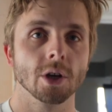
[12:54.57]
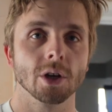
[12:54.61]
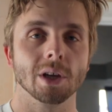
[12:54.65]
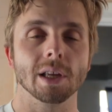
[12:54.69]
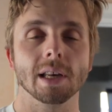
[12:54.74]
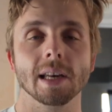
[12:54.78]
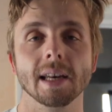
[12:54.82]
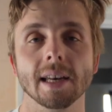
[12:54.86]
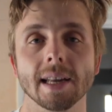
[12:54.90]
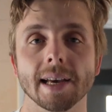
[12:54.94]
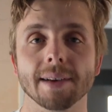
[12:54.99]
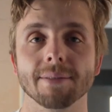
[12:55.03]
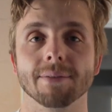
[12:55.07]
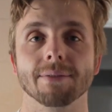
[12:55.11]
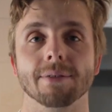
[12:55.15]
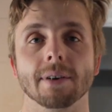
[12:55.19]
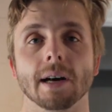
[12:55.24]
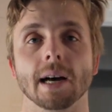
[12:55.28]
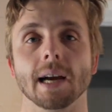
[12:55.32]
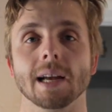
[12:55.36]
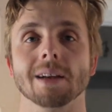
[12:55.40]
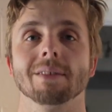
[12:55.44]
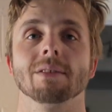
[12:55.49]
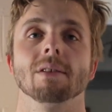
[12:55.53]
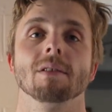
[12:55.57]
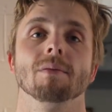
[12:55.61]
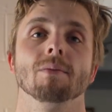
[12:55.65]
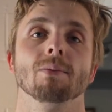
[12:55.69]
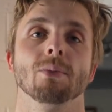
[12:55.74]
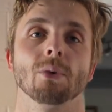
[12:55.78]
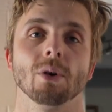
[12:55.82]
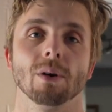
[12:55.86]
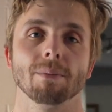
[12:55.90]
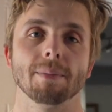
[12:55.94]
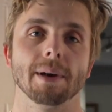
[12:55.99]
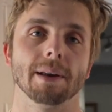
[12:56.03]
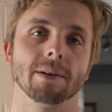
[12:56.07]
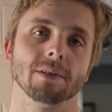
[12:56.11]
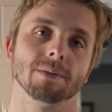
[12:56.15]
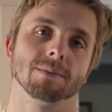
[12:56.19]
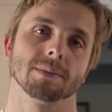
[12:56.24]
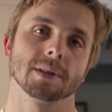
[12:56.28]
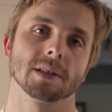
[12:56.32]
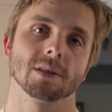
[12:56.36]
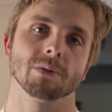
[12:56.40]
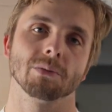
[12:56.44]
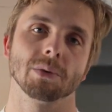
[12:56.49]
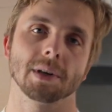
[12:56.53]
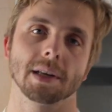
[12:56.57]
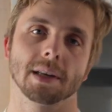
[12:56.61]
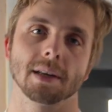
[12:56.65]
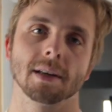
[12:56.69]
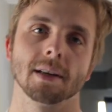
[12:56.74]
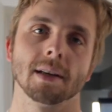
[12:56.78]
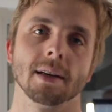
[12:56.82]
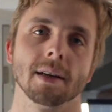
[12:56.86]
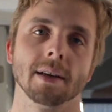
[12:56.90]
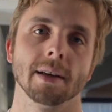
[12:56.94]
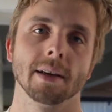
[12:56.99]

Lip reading: You need to have 5 or more bedrooms to win.